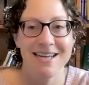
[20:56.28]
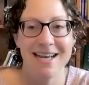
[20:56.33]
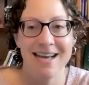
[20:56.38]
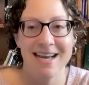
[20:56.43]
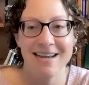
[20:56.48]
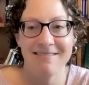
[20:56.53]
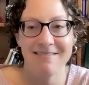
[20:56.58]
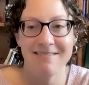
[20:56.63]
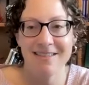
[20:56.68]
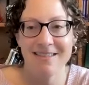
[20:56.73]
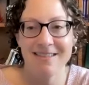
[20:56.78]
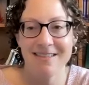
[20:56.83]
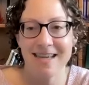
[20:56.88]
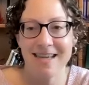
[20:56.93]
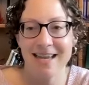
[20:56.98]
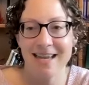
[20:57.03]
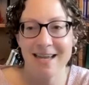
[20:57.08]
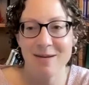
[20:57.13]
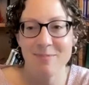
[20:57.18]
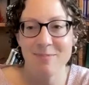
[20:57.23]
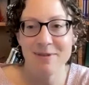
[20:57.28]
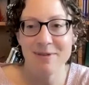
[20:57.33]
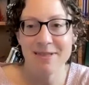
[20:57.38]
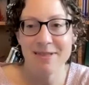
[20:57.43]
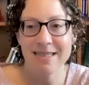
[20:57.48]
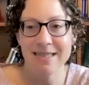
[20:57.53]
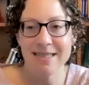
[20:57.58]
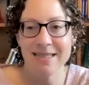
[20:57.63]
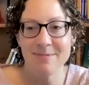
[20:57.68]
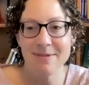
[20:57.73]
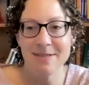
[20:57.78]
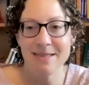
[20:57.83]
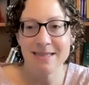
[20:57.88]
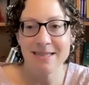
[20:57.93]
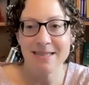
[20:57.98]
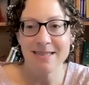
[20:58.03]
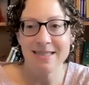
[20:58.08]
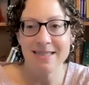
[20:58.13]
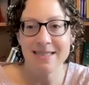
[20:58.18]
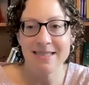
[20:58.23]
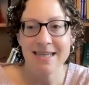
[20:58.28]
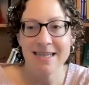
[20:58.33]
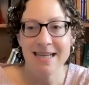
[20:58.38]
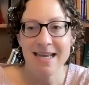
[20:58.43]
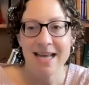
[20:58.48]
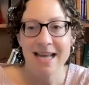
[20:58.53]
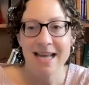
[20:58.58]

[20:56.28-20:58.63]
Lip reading: I would say please